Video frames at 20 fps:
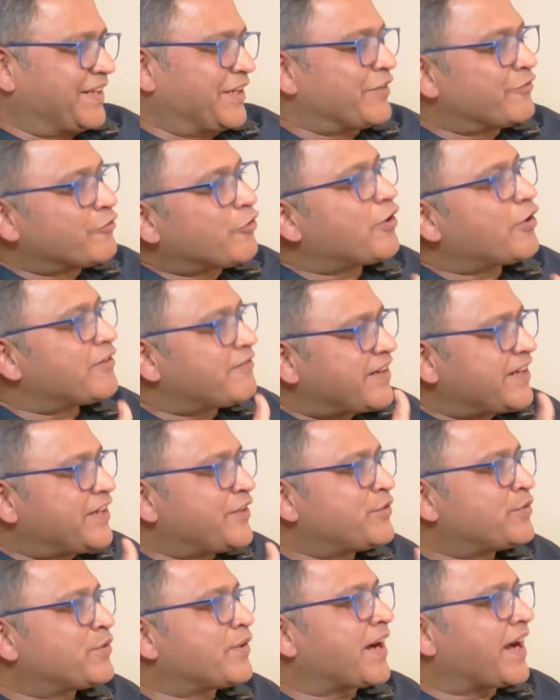evolve
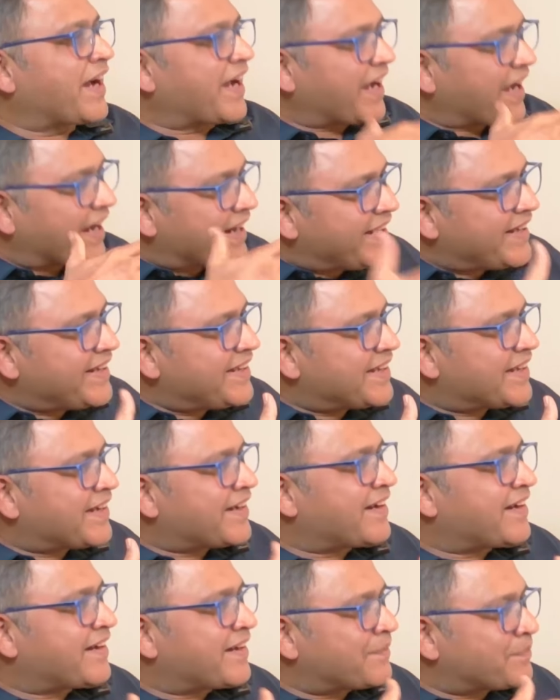into
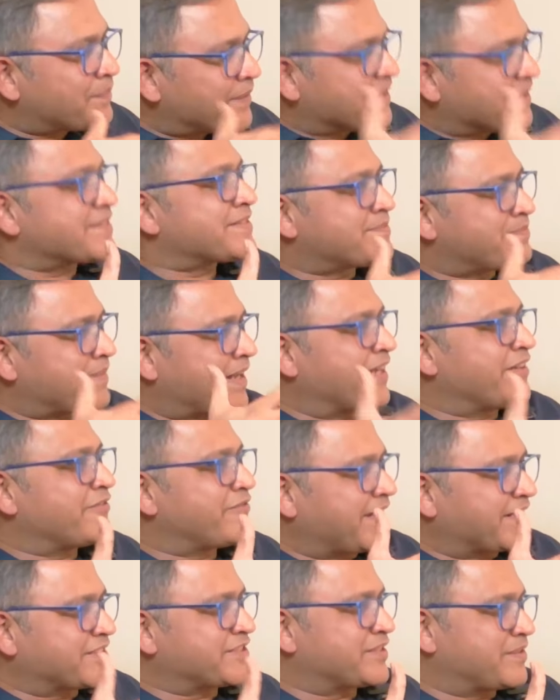idea plus
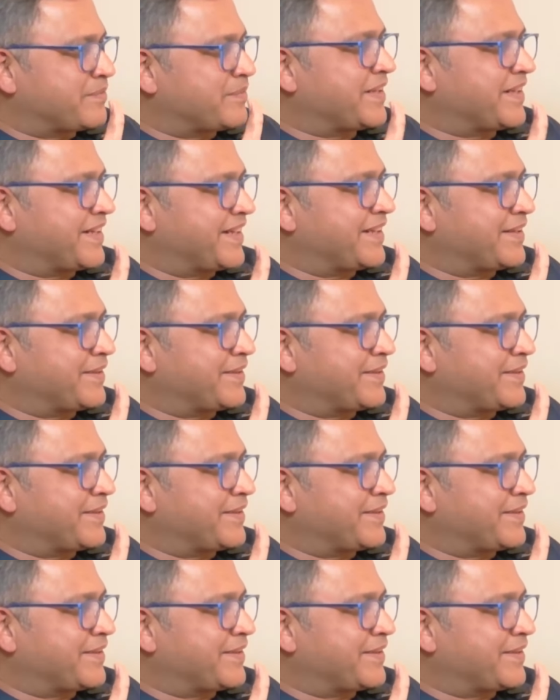manufacturability?